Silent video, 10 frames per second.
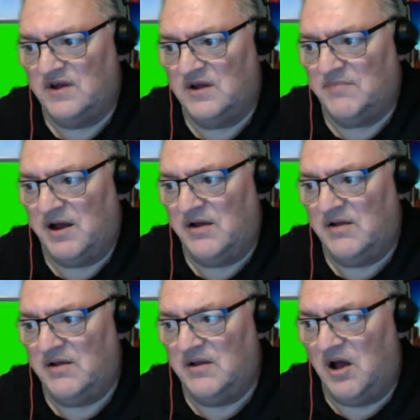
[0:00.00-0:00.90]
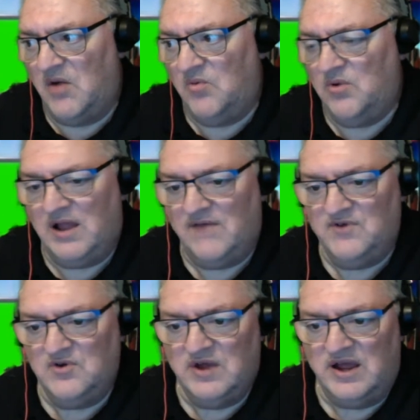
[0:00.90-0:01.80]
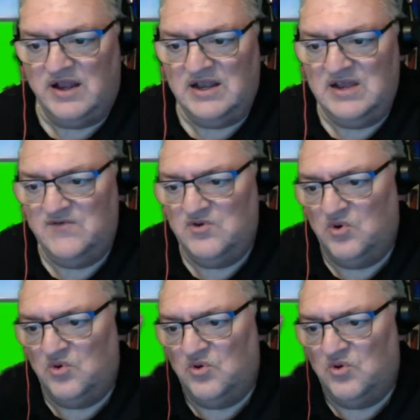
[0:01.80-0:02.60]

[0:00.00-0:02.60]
But I will love you and leave you all.